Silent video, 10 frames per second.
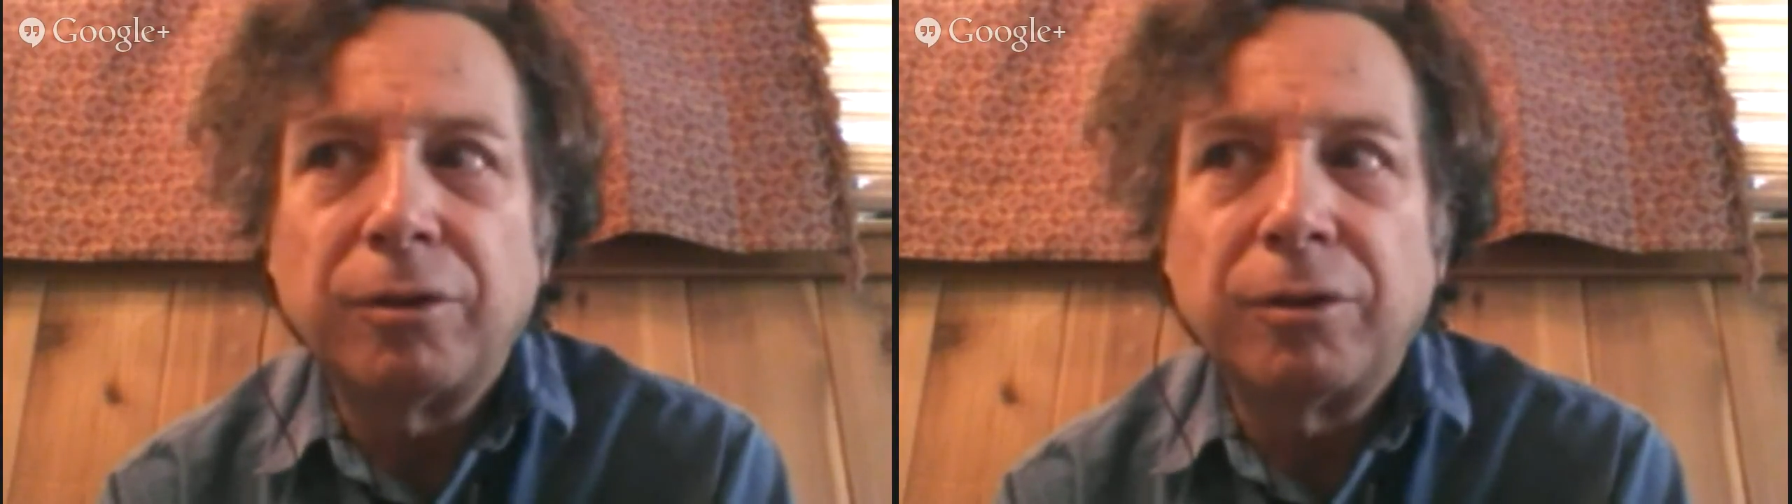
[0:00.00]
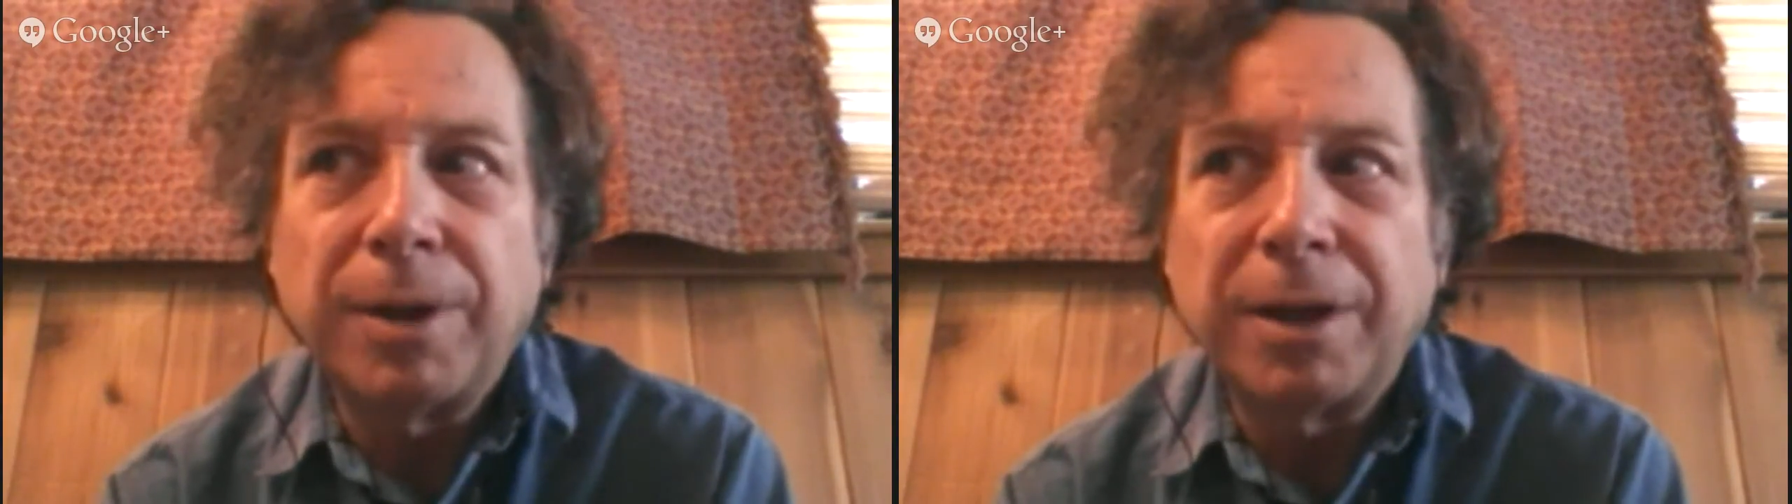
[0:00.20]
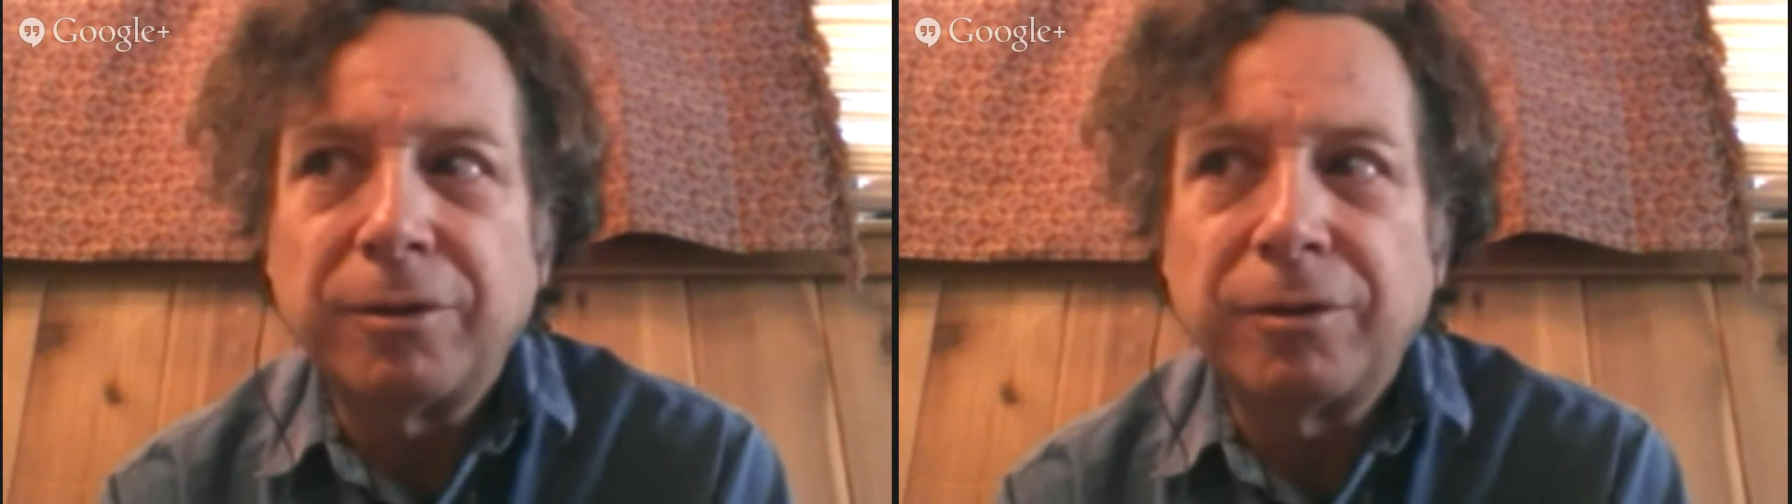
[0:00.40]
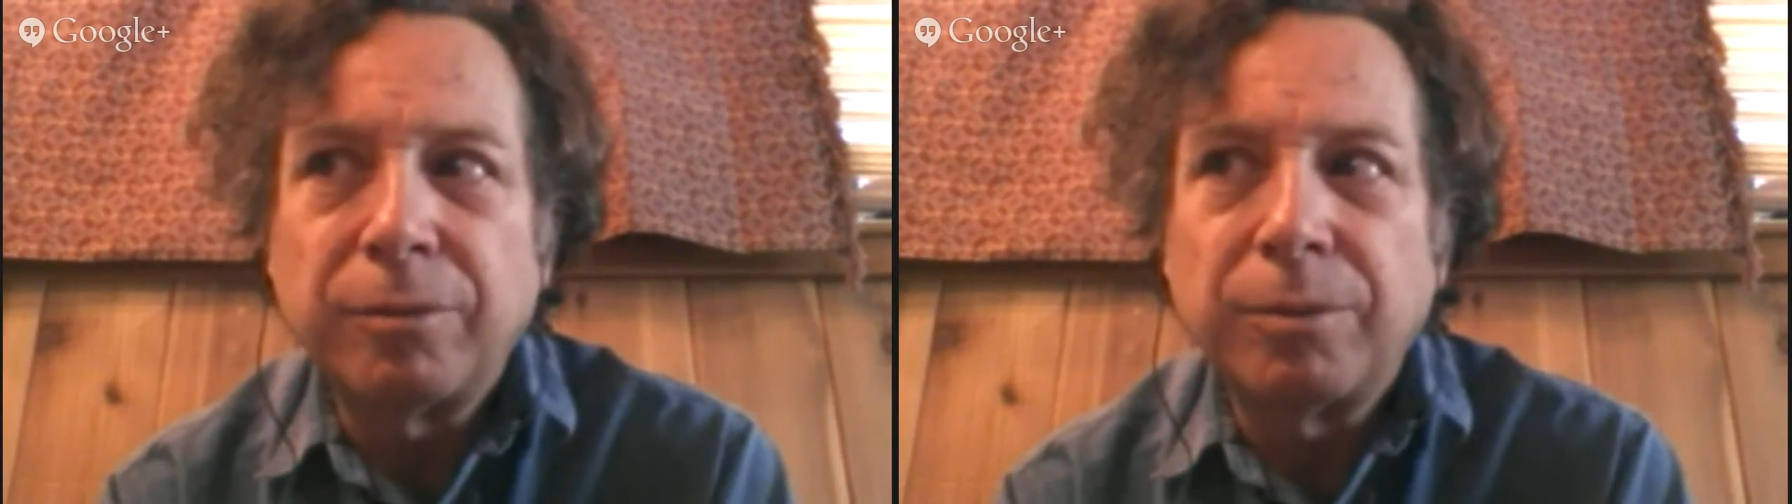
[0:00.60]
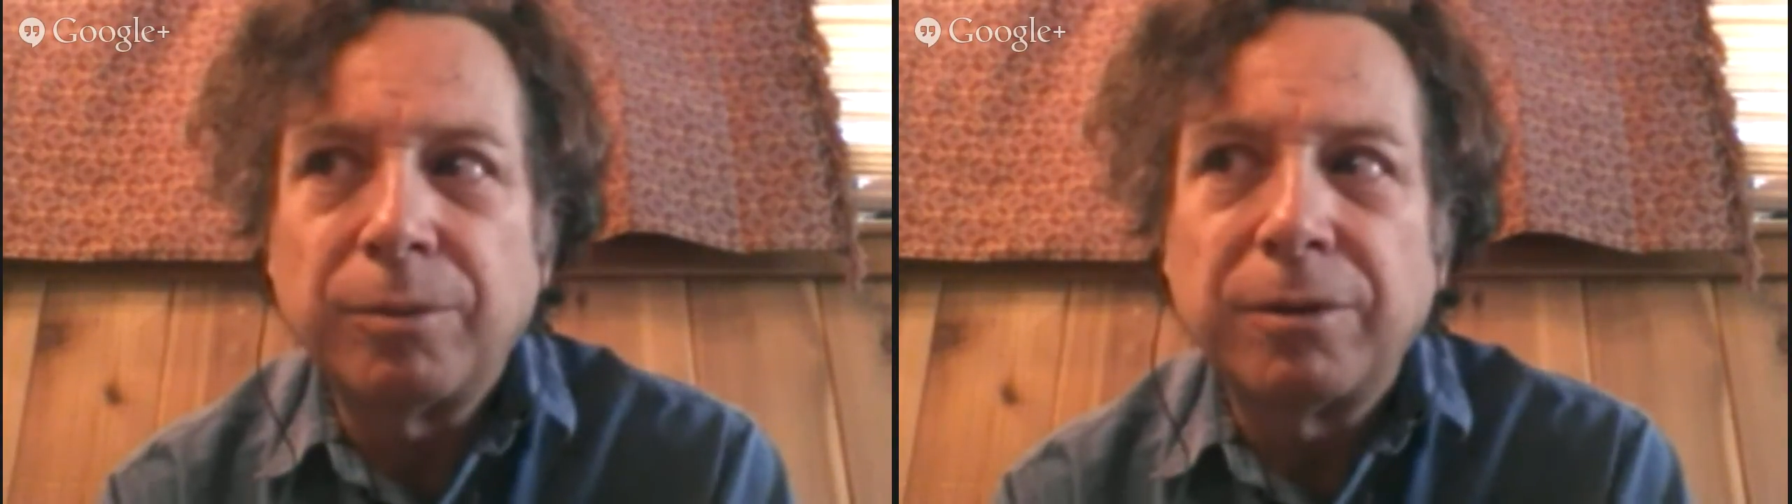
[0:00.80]
those
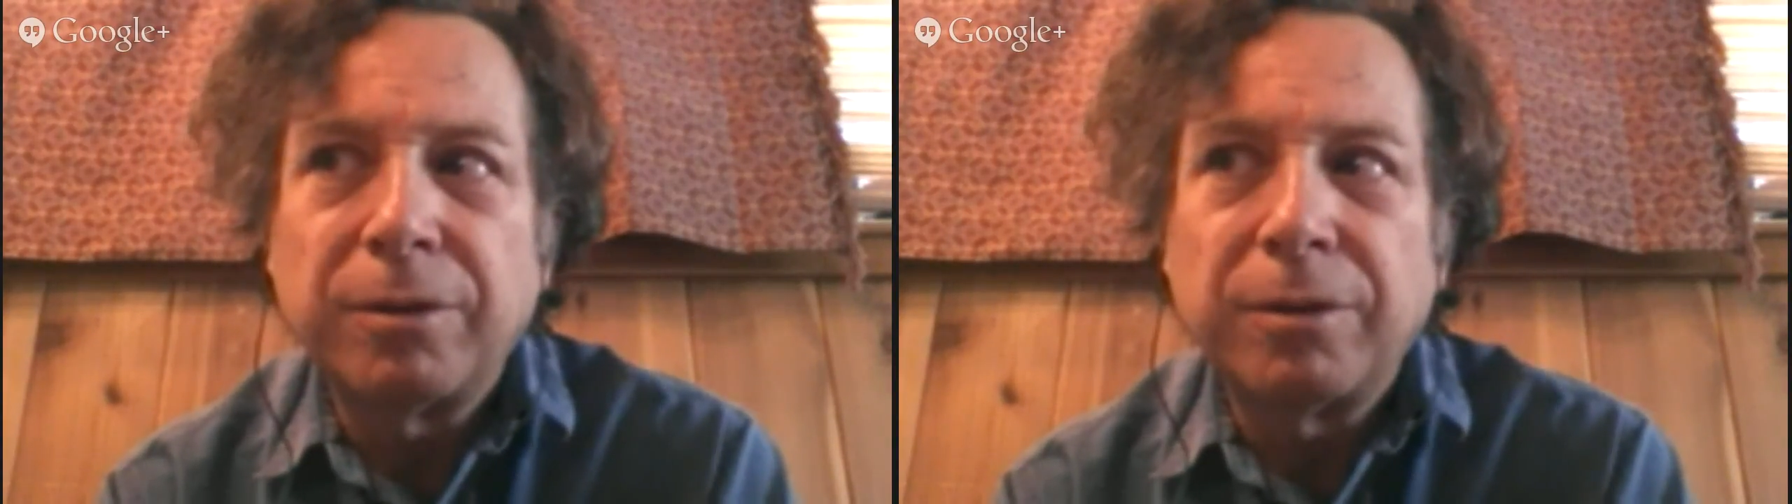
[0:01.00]
practices with